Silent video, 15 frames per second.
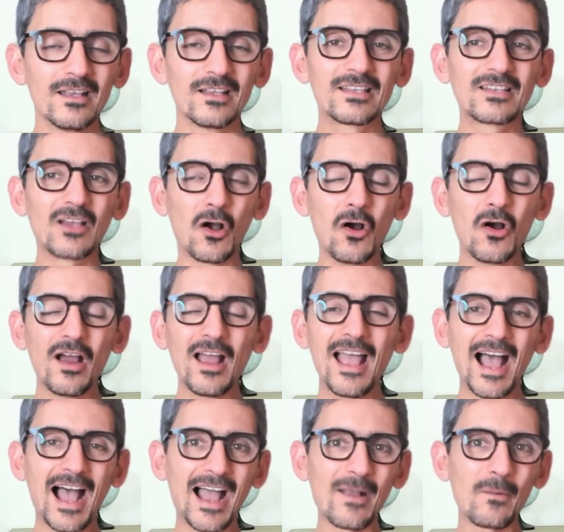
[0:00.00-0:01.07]
So
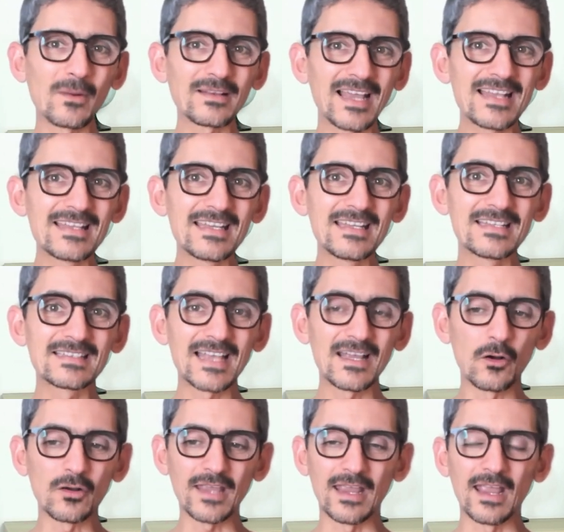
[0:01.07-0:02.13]
I, what I did is say,
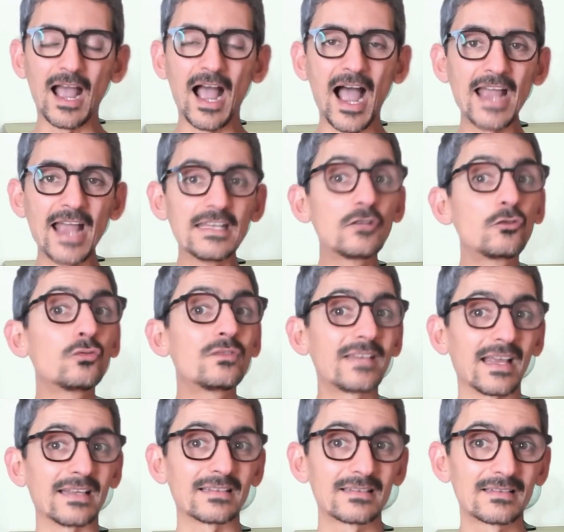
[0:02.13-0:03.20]
okay, I need to
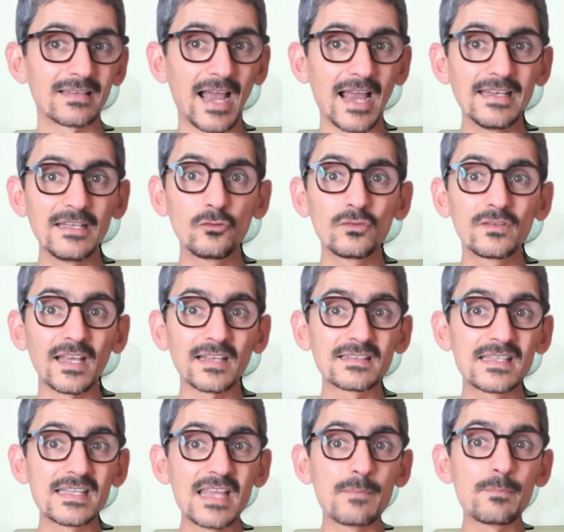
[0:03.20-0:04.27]
test. I need to test
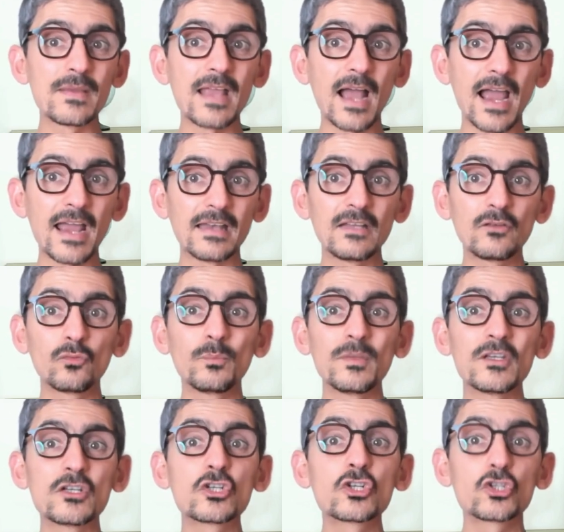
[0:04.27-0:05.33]
the API. I need to be
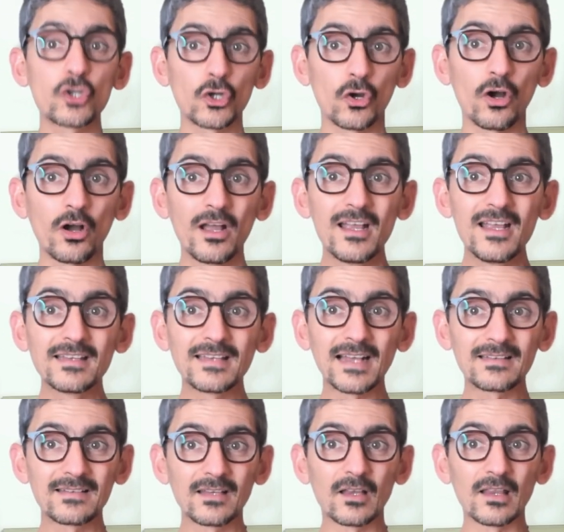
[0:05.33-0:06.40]
sure
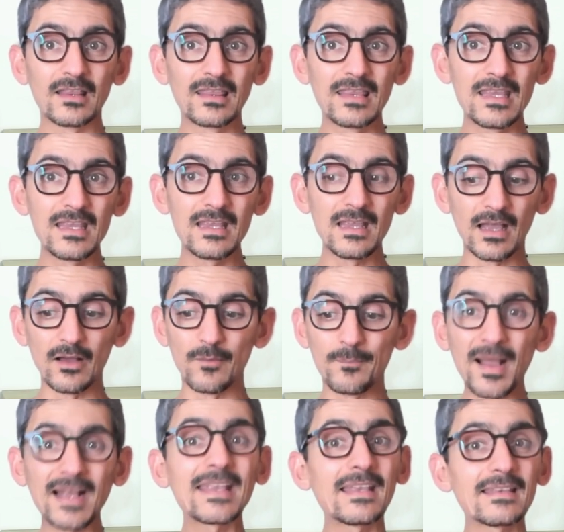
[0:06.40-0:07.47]
that the uh,
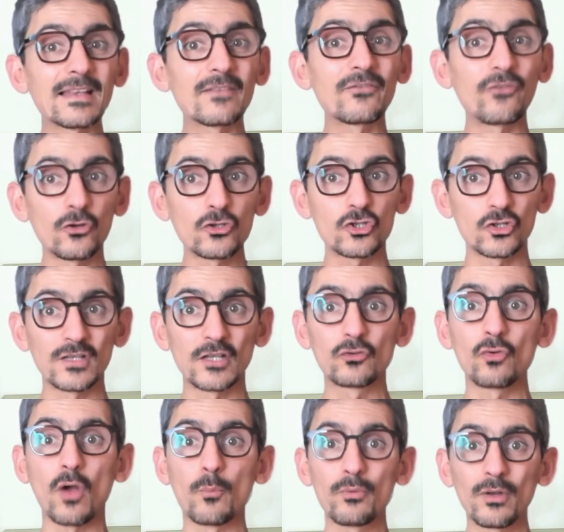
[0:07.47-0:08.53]
backend function that you
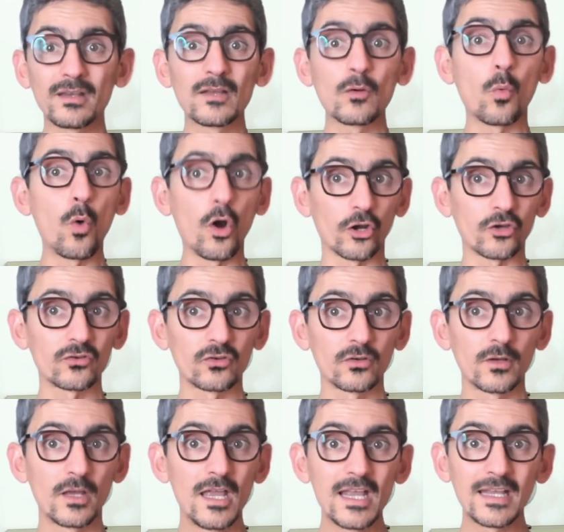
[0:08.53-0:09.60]
are building works.
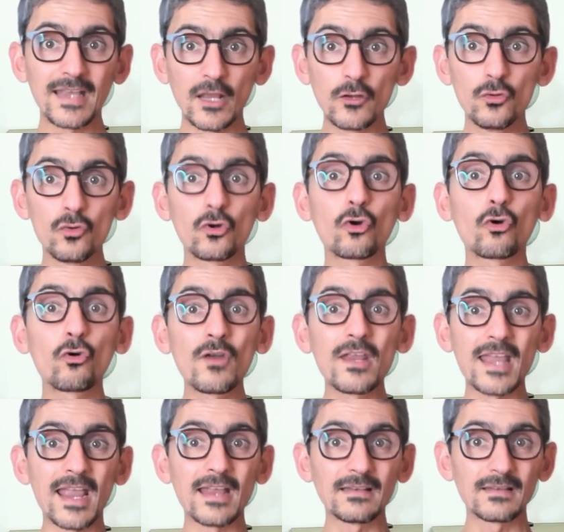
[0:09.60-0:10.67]
Can you
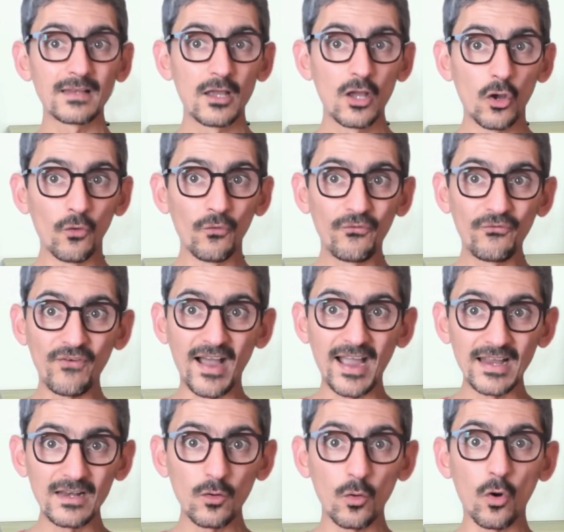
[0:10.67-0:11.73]
create a
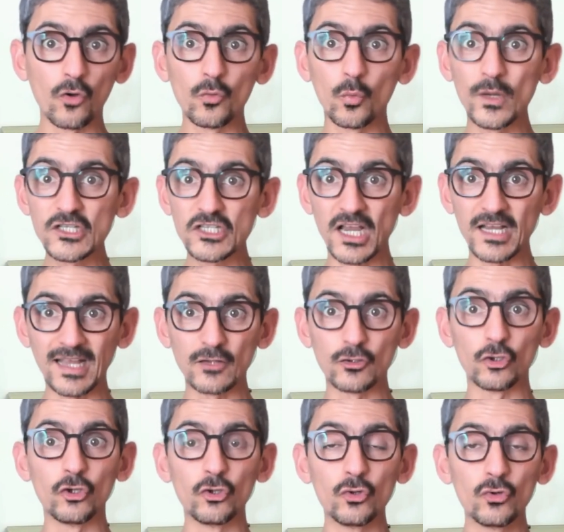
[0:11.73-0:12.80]
file on which I can
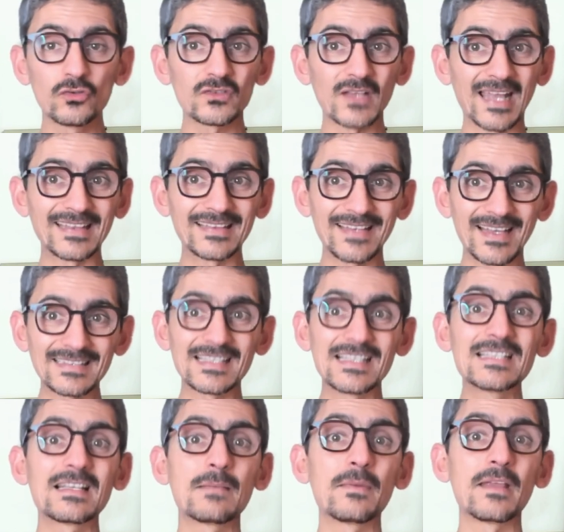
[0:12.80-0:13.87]
use and test
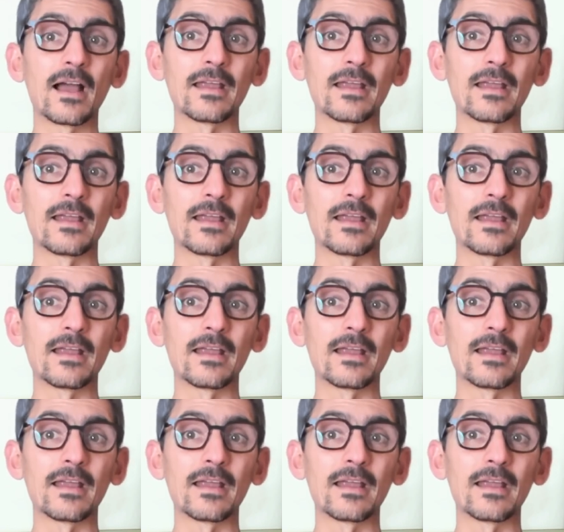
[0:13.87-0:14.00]
this API.